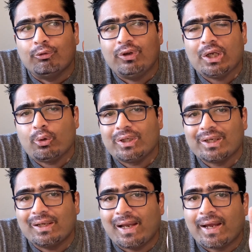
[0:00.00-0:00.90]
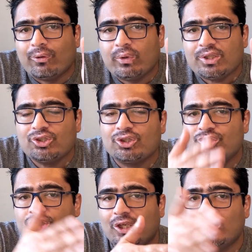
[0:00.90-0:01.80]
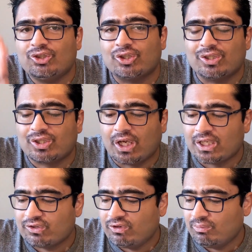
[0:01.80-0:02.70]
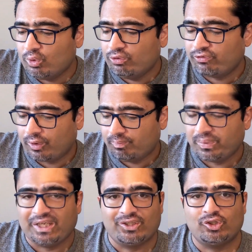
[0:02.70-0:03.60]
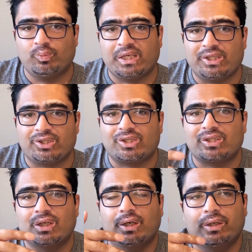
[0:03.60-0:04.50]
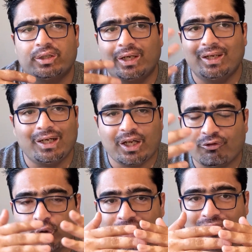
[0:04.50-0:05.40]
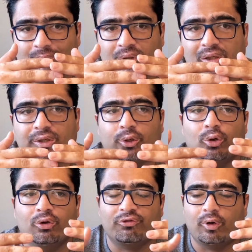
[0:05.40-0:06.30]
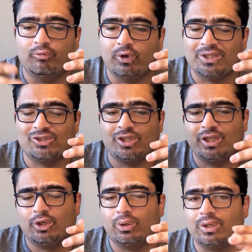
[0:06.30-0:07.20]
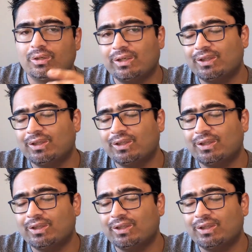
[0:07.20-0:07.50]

We know that a language changes as we move from place to place. In India, for example, you go from one state to another